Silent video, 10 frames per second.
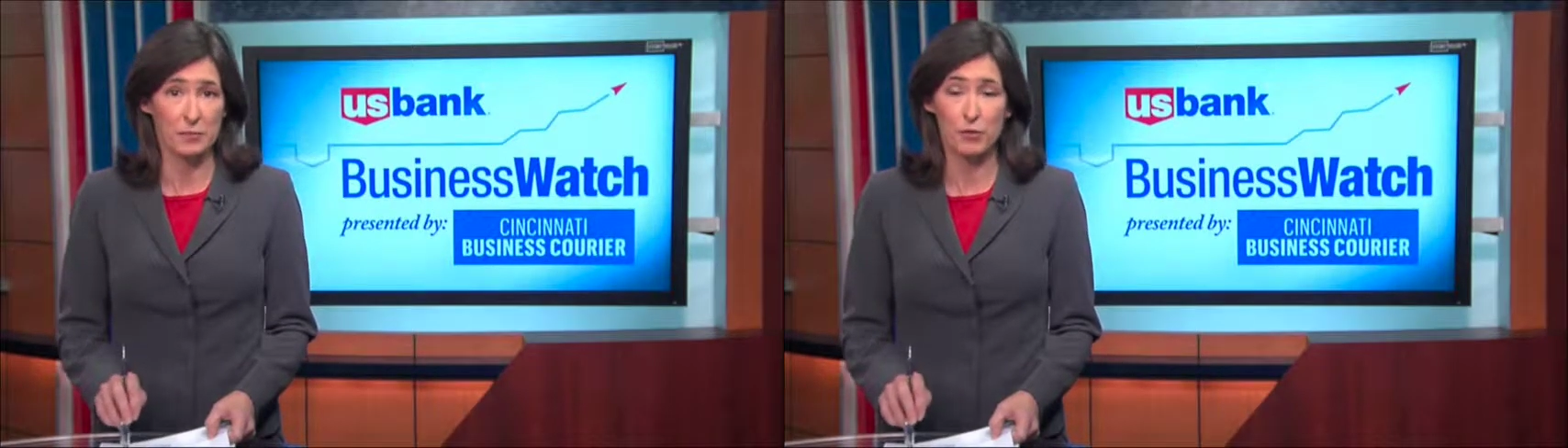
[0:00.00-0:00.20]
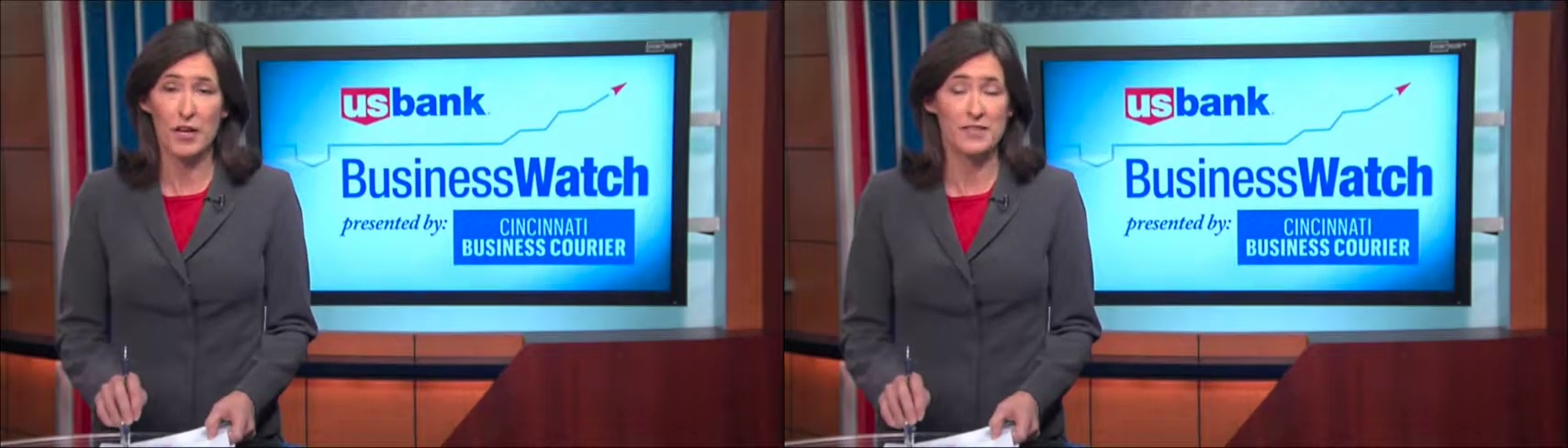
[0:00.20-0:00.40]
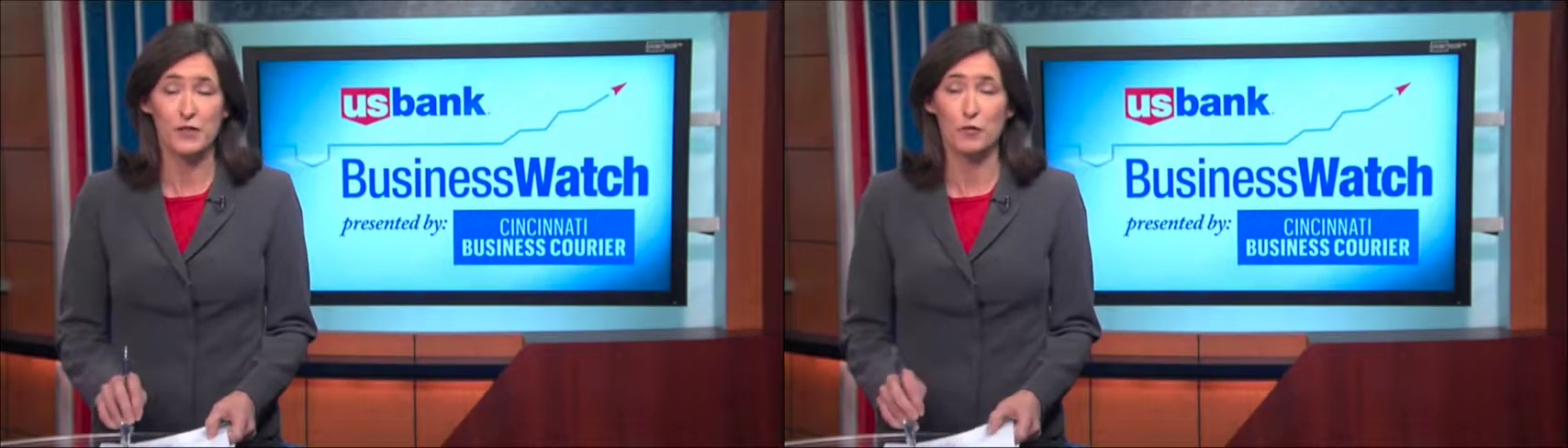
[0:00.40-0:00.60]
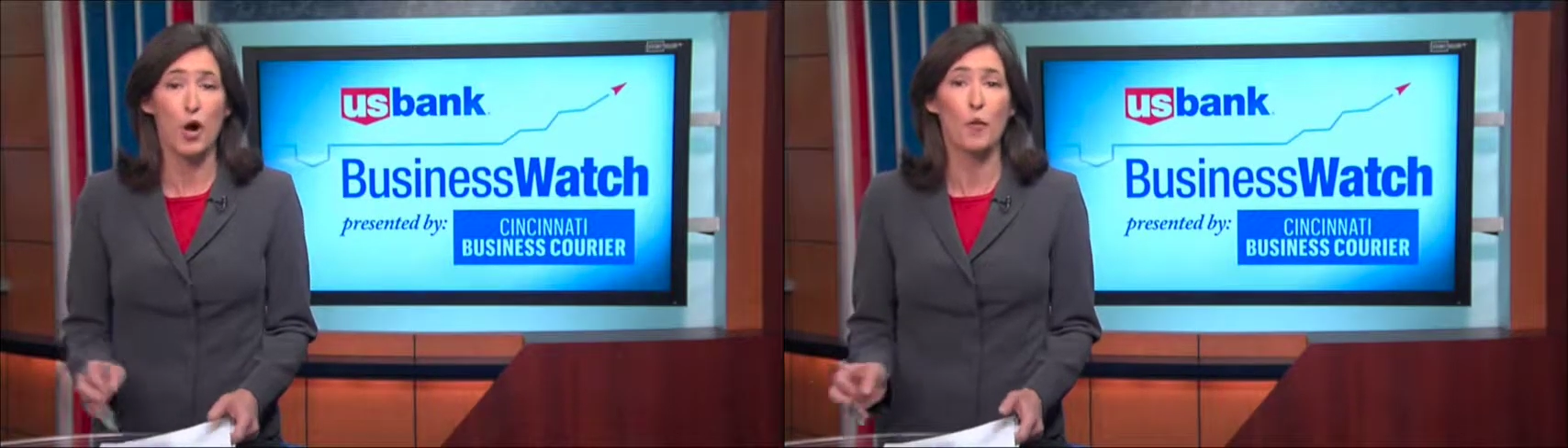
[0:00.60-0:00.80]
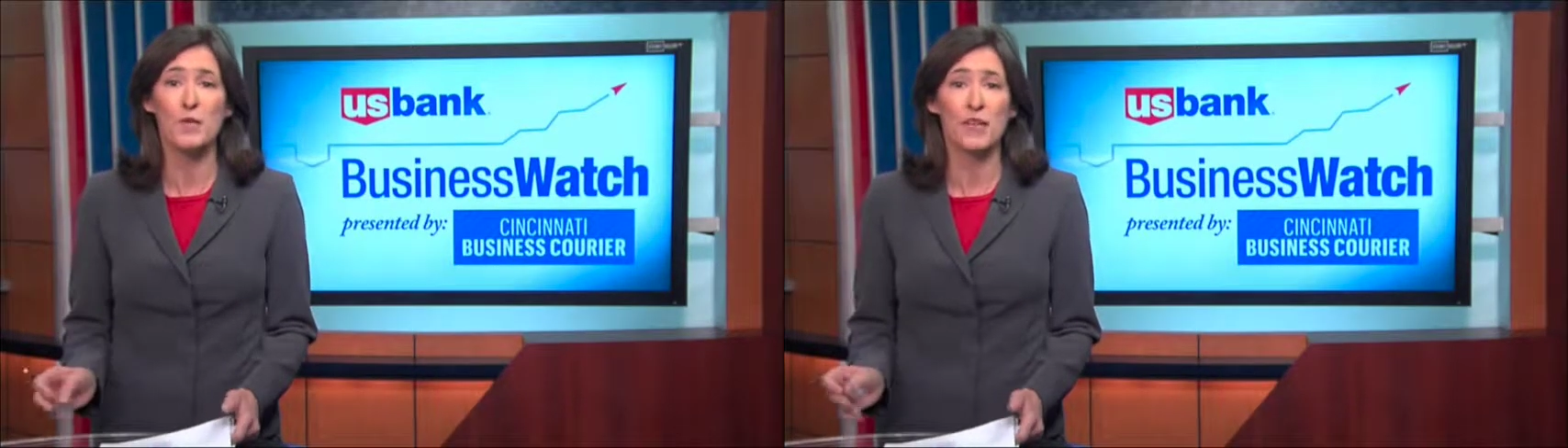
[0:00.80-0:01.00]
Prices are
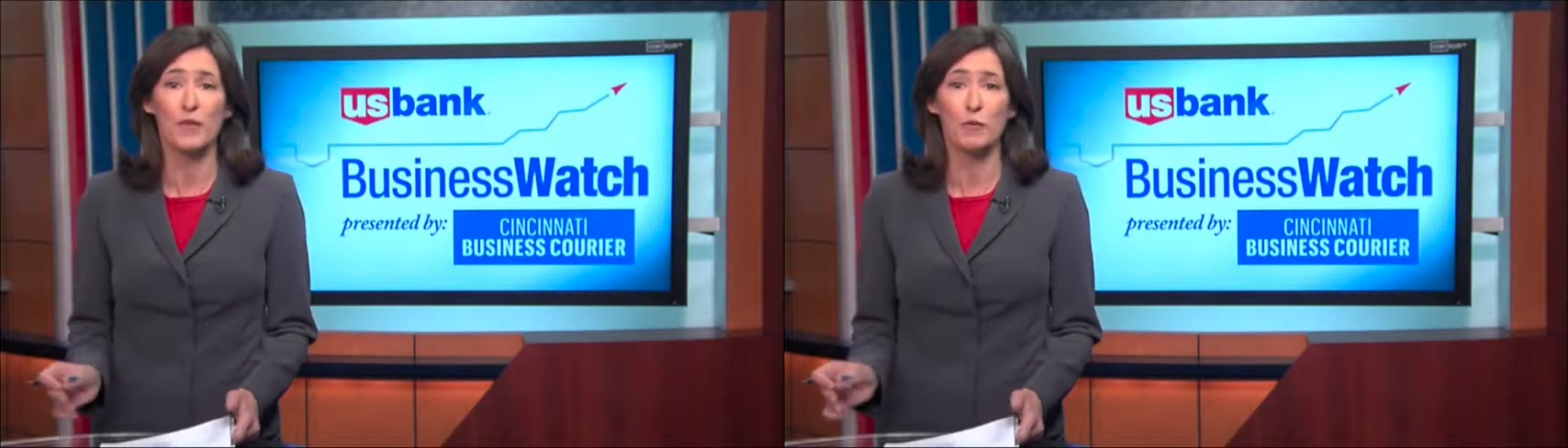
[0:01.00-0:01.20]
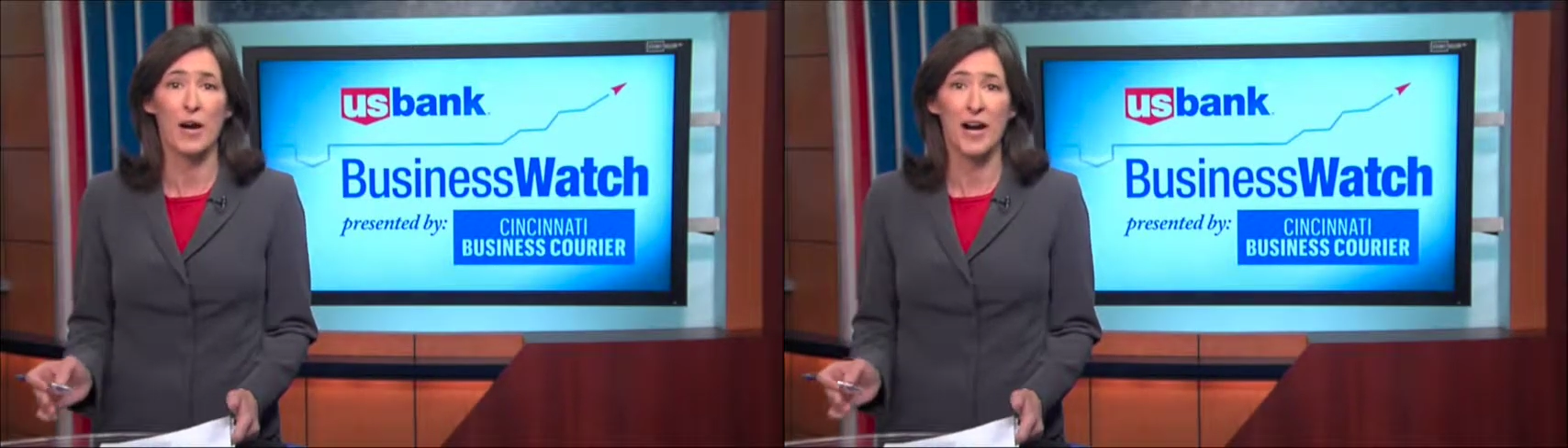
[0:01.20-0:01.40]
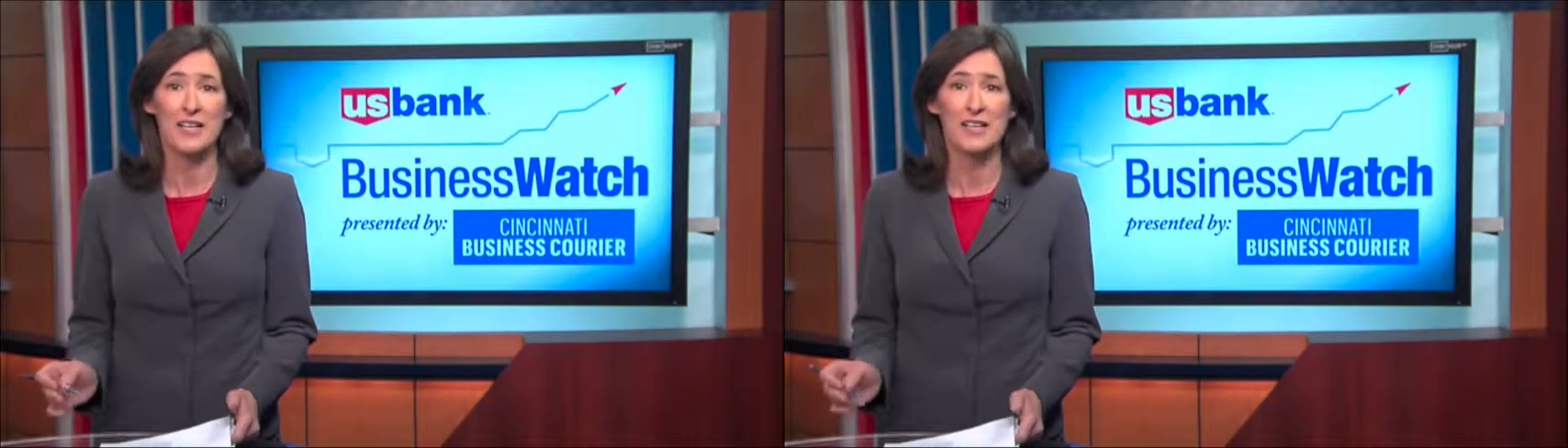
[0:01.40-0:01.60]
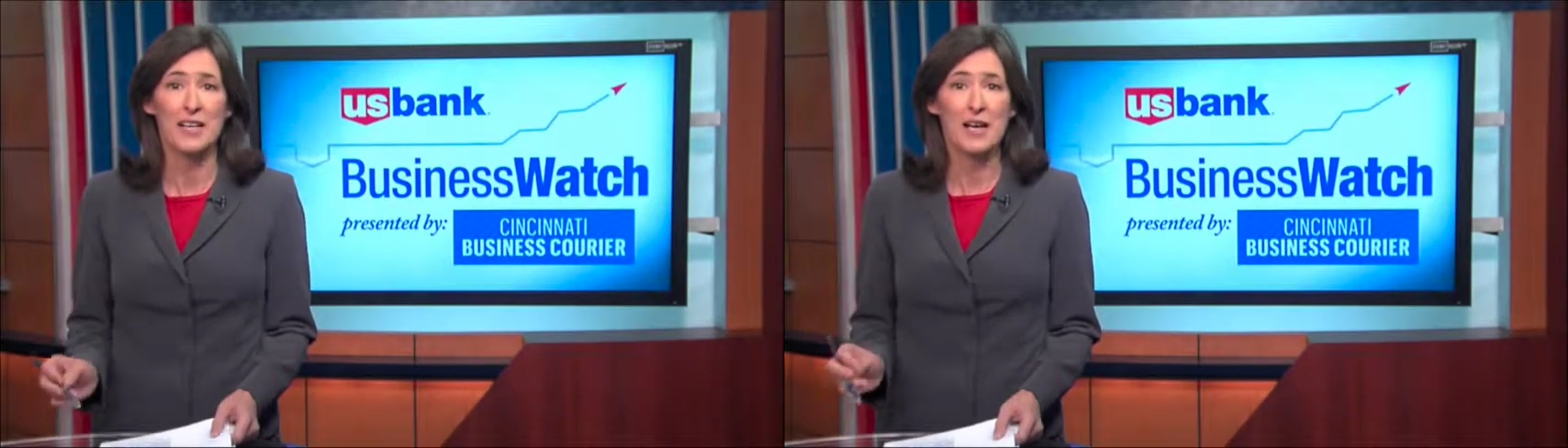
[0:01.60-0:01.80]
always on the rise.